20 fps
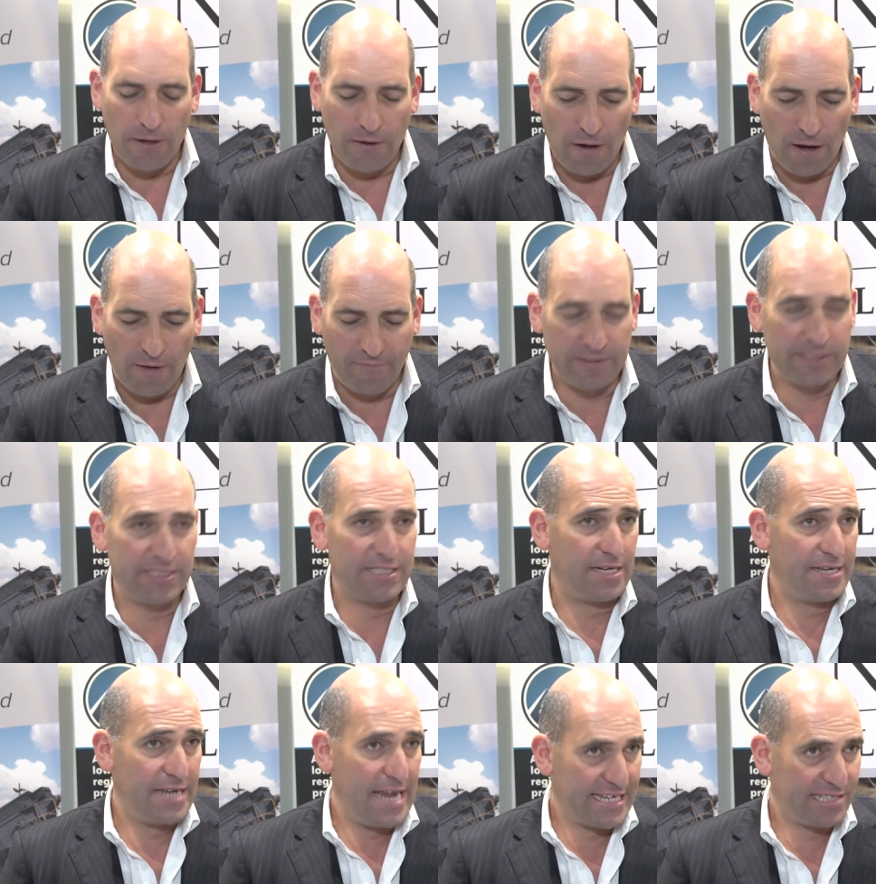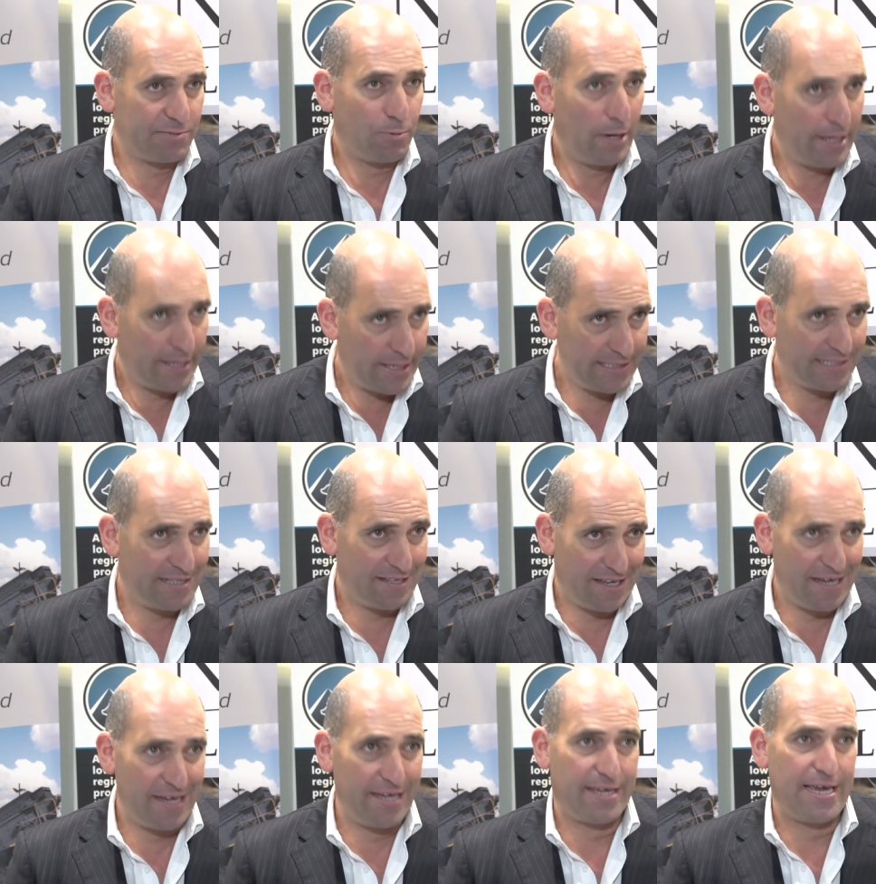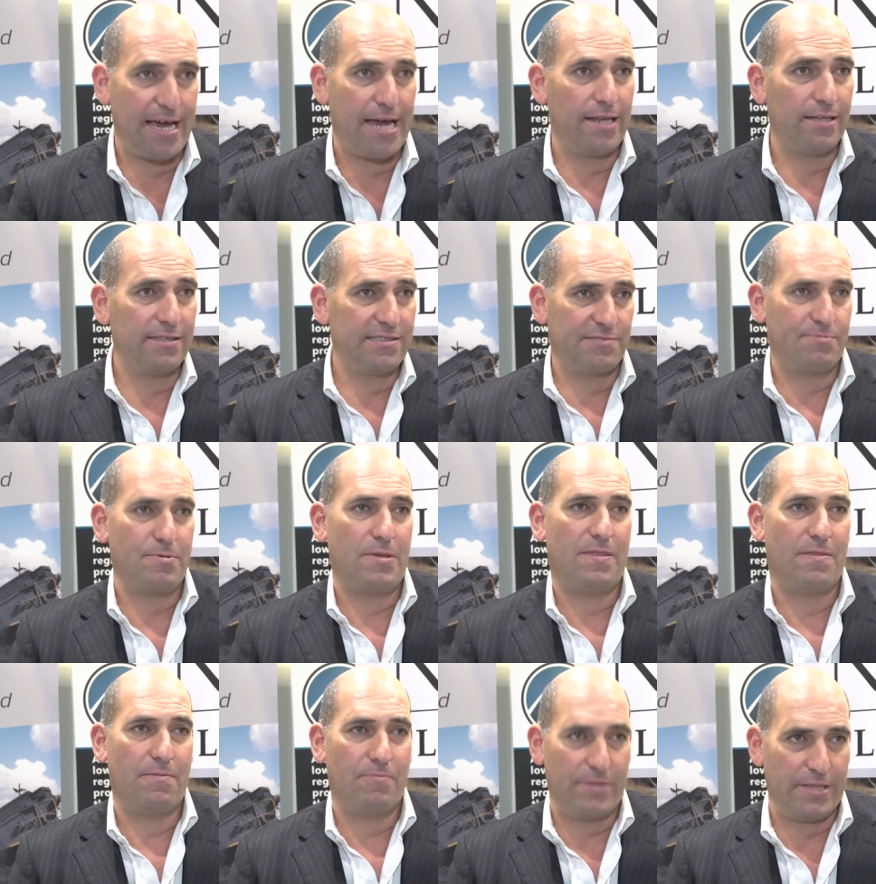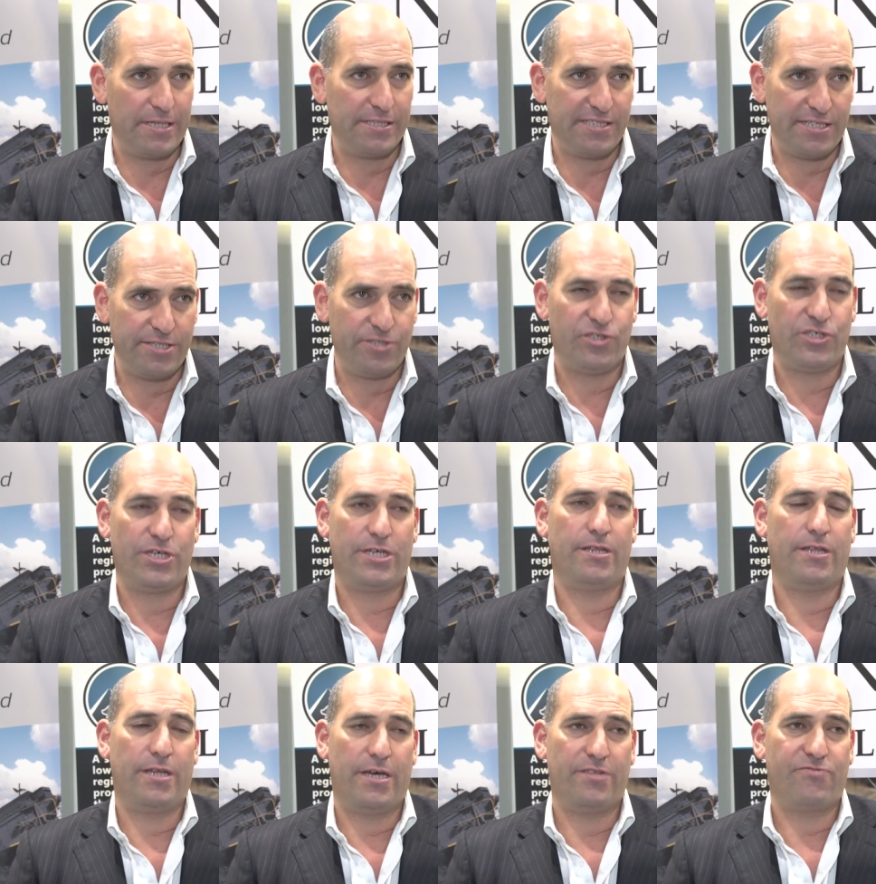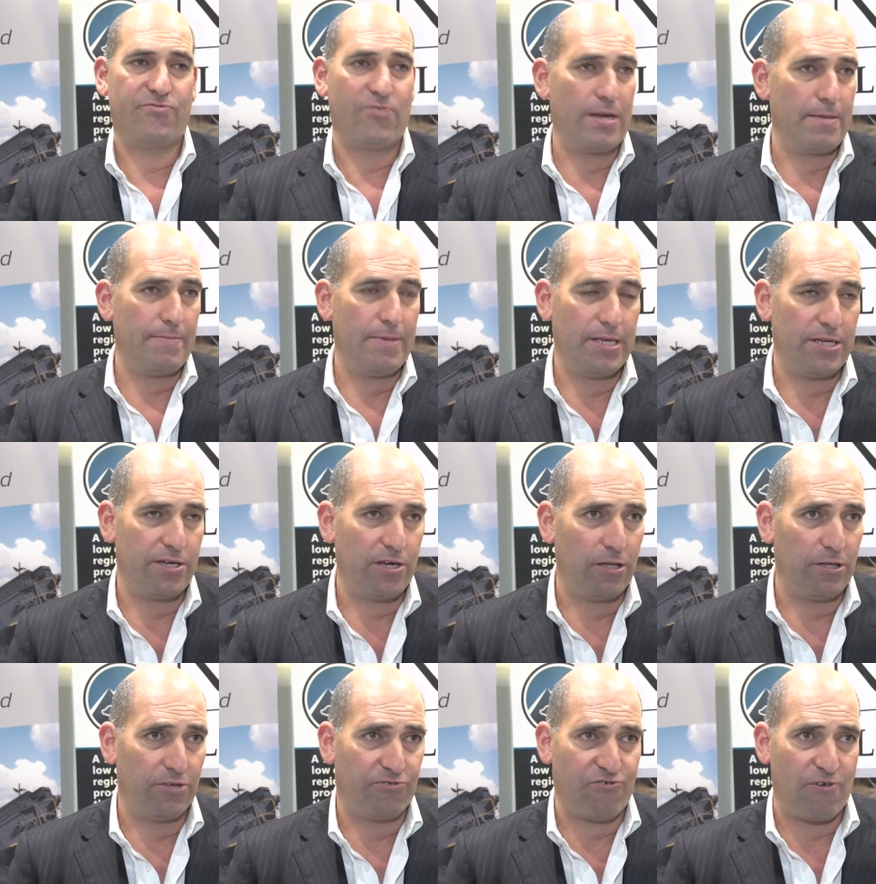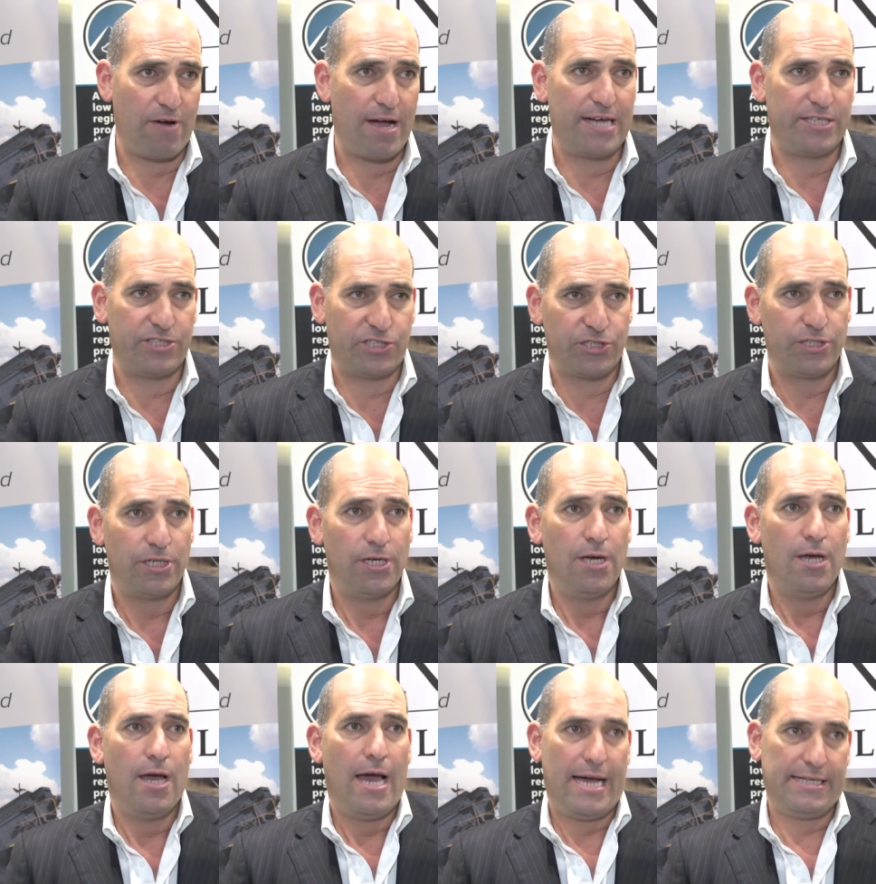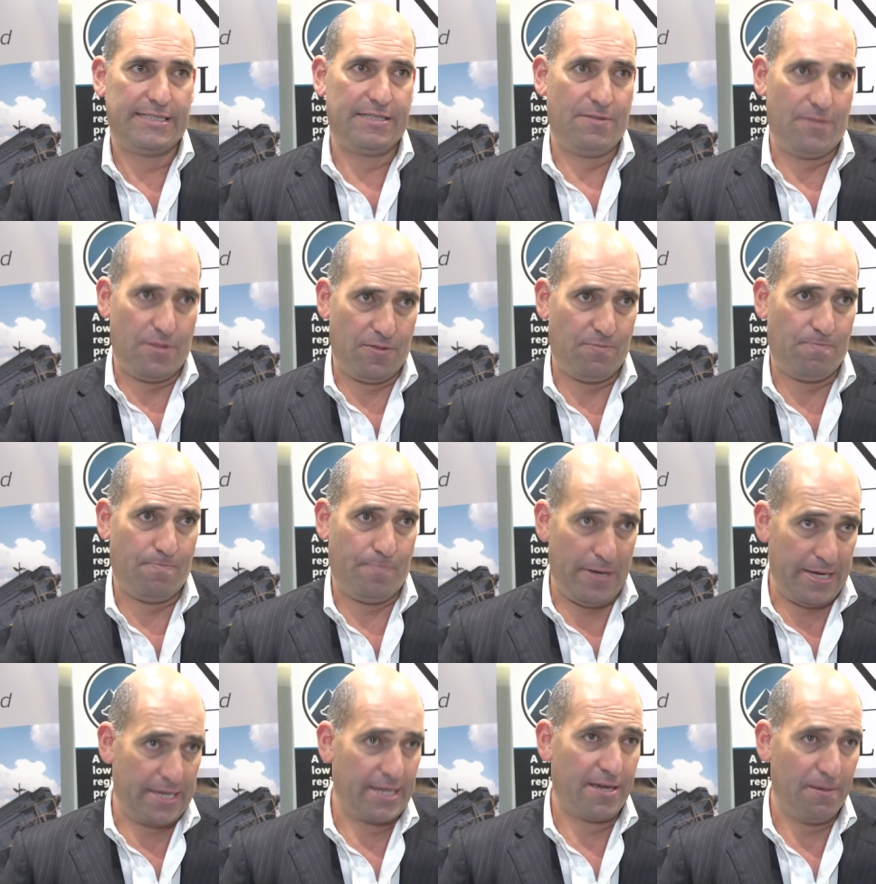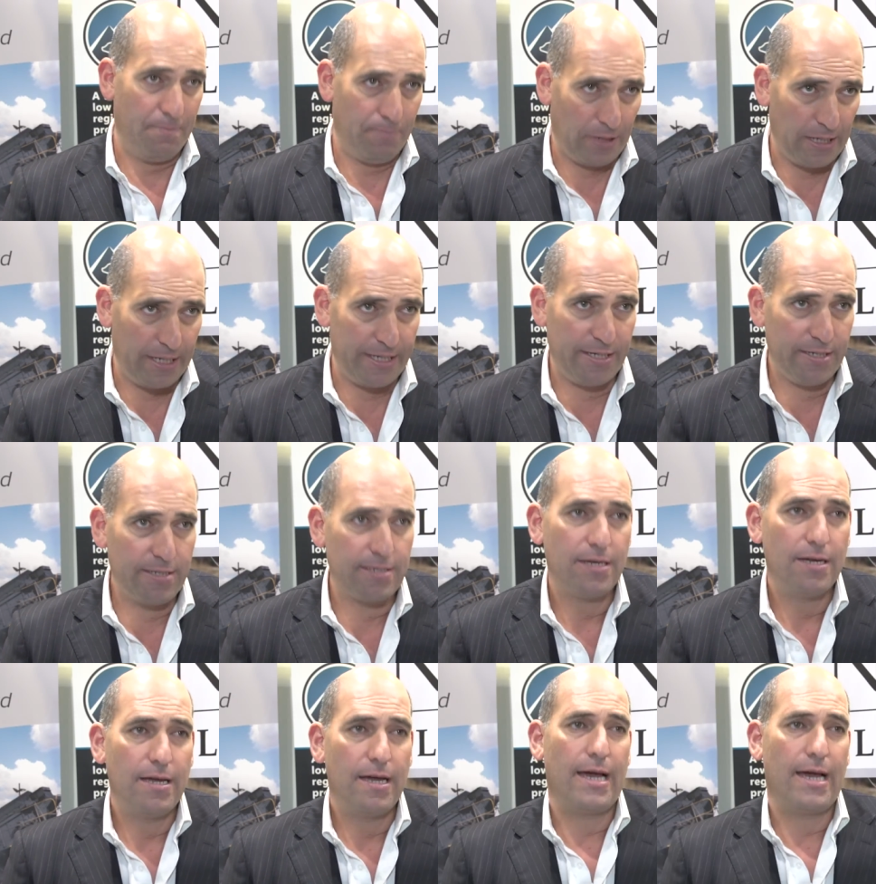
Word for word: obviously, next week is the key catalyst with, with the Zijin, the $20 million tranche, has been completed.